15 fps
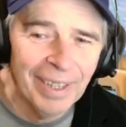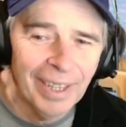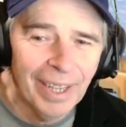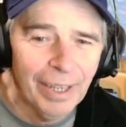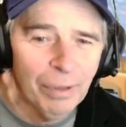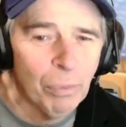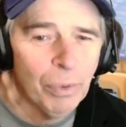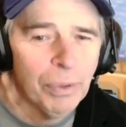
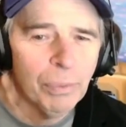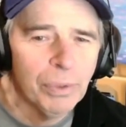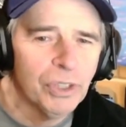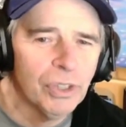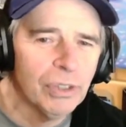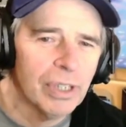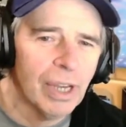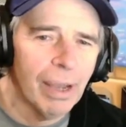And
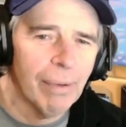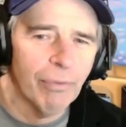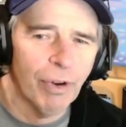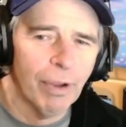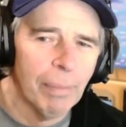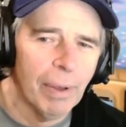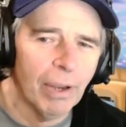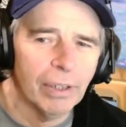what's your time
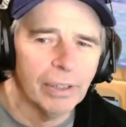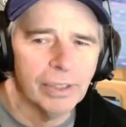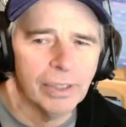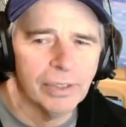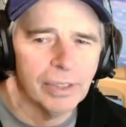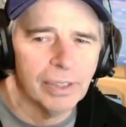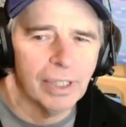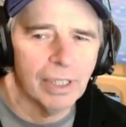frame? How long
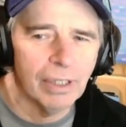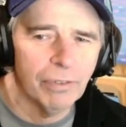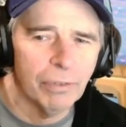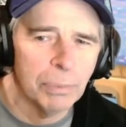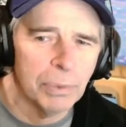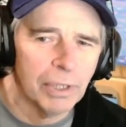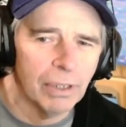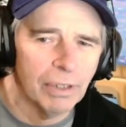does it take you
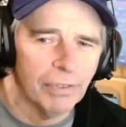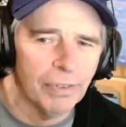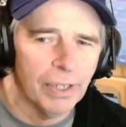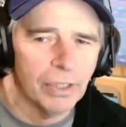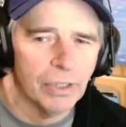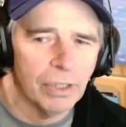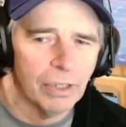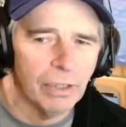from start to
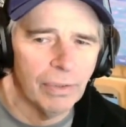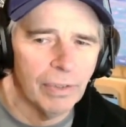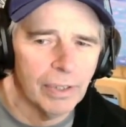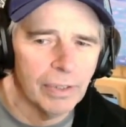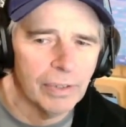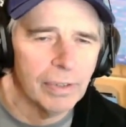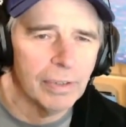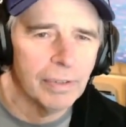finish to do this?